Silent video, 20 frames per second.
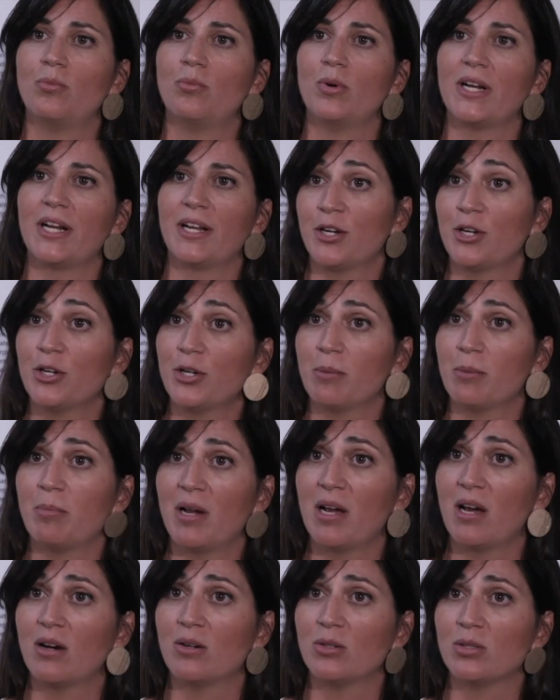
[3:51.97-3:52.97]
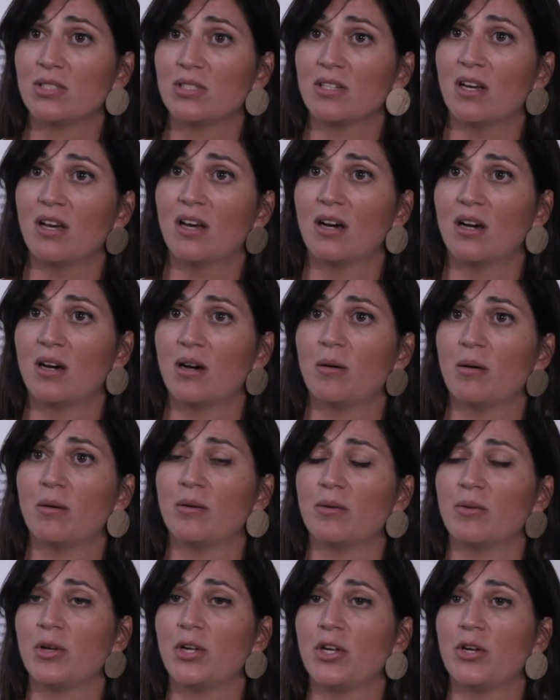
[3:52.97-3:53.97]
When I heard about
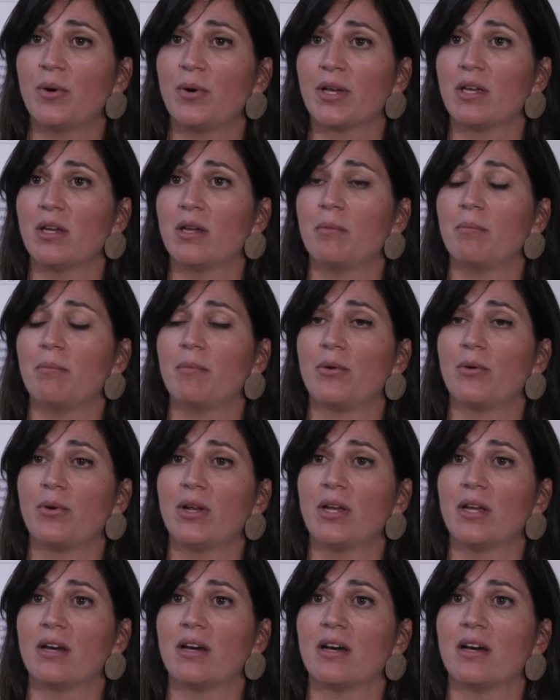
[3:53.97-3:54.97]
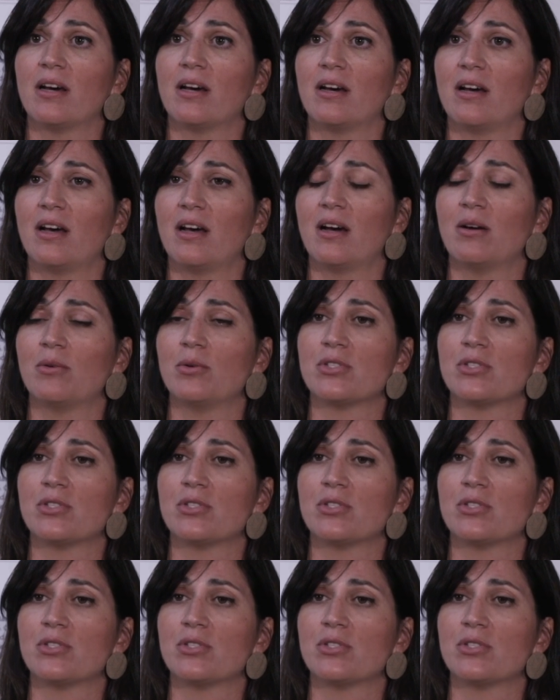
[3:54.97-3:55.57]
Hurricane Maria, I